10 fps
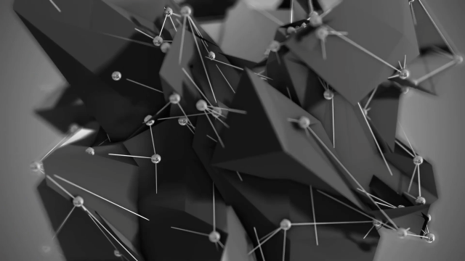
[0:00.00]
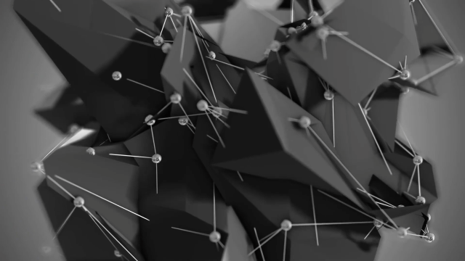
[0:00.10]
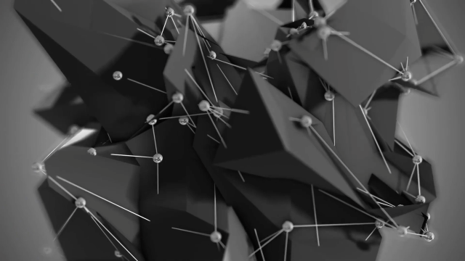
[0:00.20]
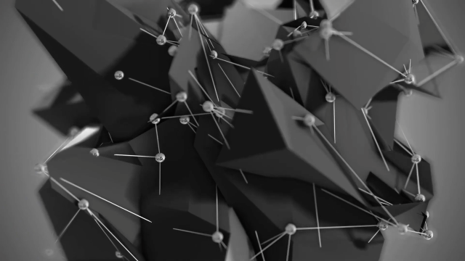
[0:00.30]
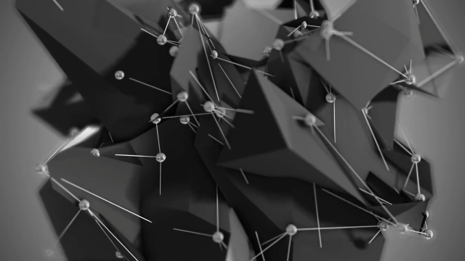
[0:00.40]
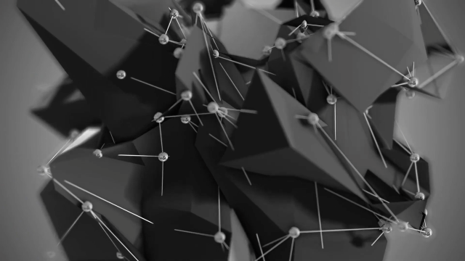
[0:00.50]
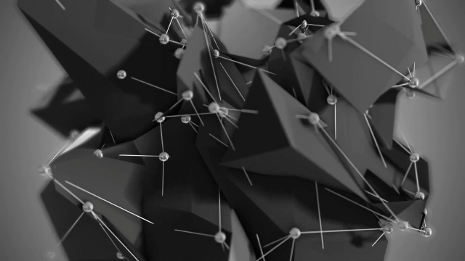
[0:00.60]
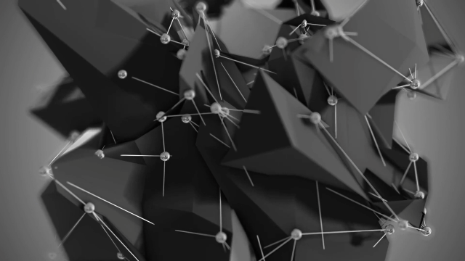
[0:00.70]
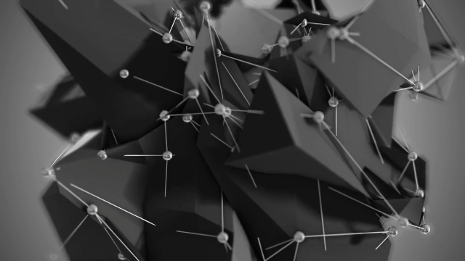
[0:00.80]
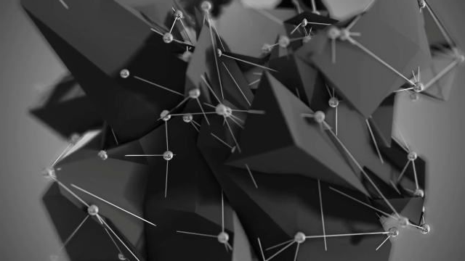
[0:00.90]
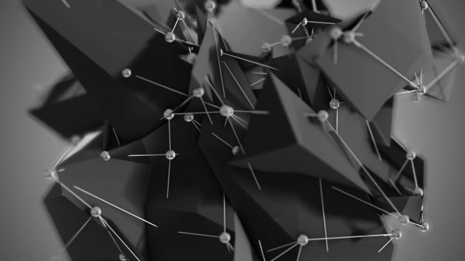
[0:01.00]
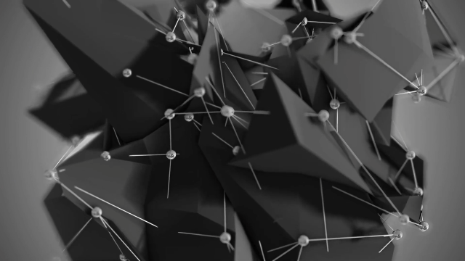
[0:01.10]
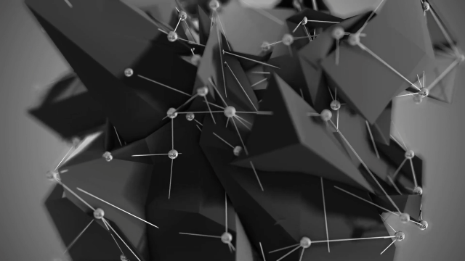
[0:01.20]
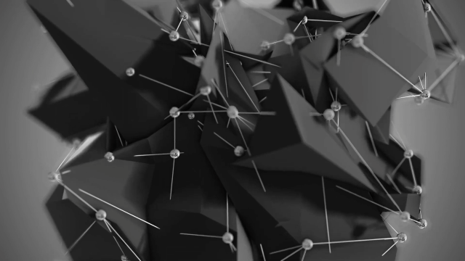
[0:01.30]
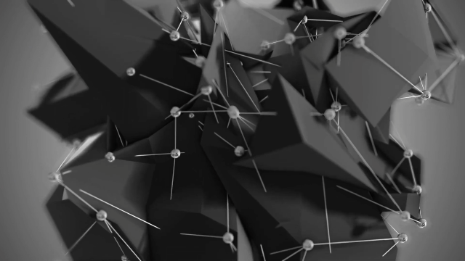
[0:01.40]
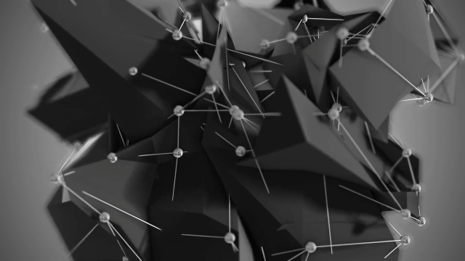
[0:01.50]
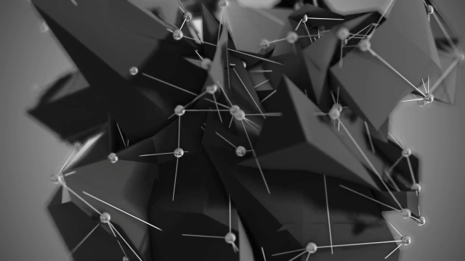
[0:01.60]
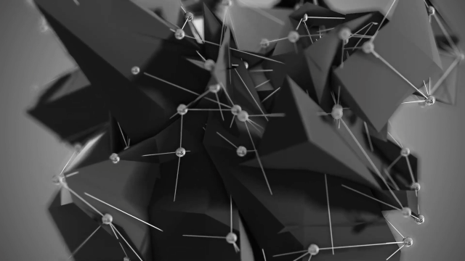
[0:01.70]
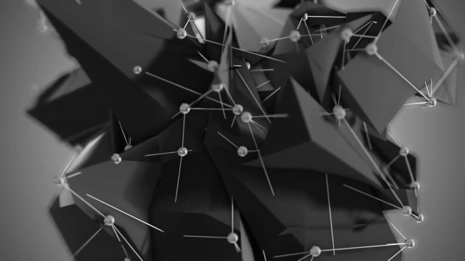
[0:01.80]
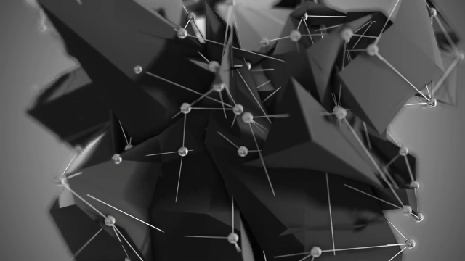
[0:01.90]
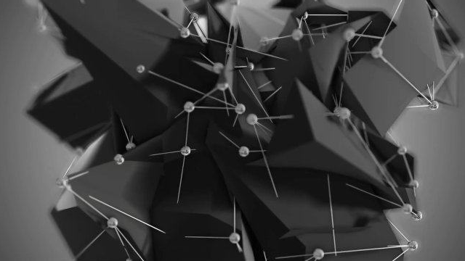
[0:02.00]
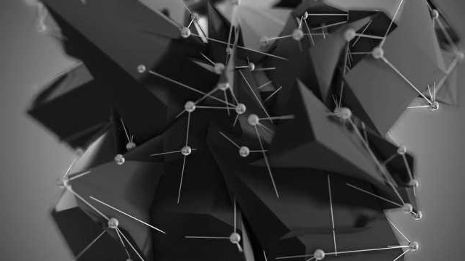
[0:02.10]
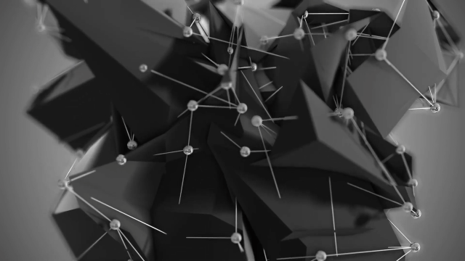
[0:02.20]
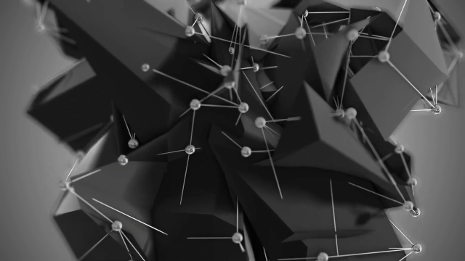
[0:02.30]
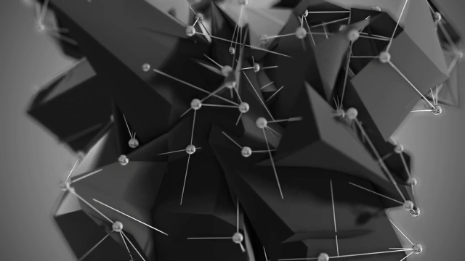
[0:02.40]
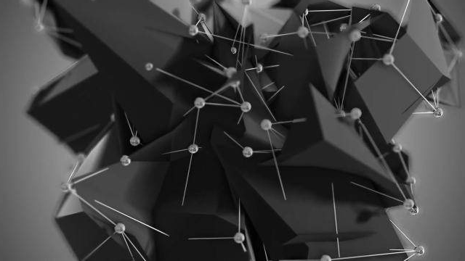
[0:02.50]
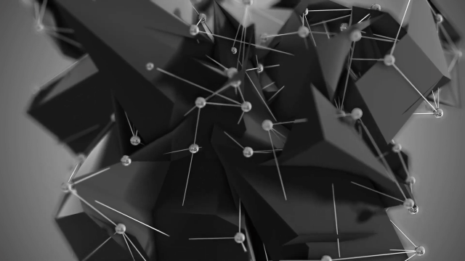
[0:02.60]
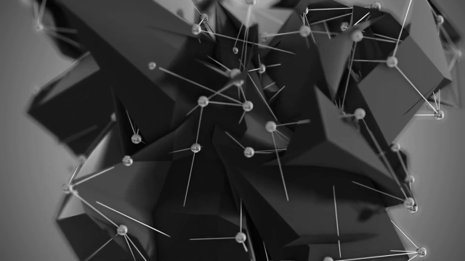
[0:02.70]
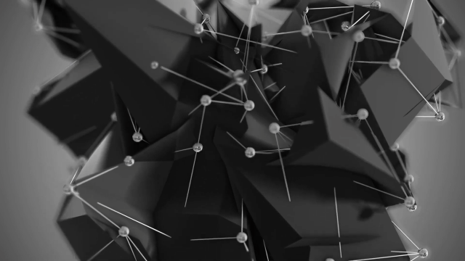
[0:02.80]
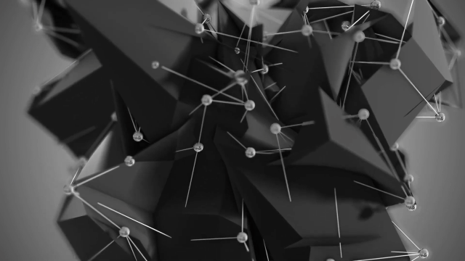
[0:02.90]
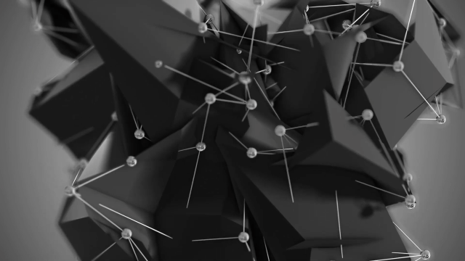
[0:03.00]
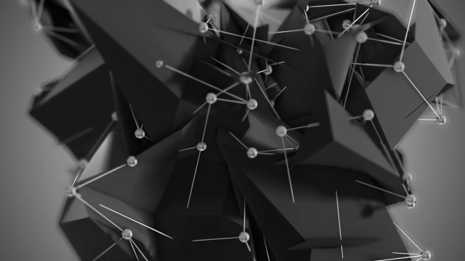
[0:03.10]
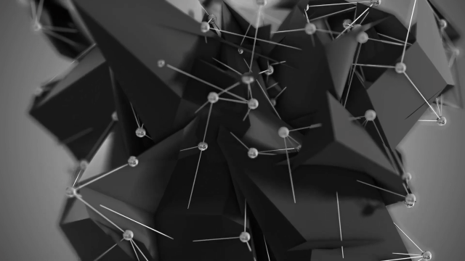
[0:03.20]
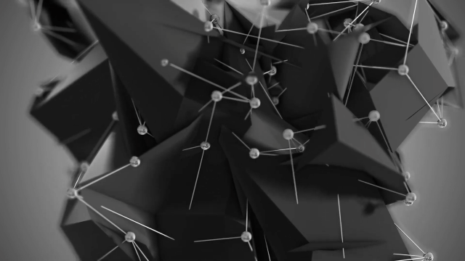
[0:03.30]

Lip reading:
[unreadable: no face in view]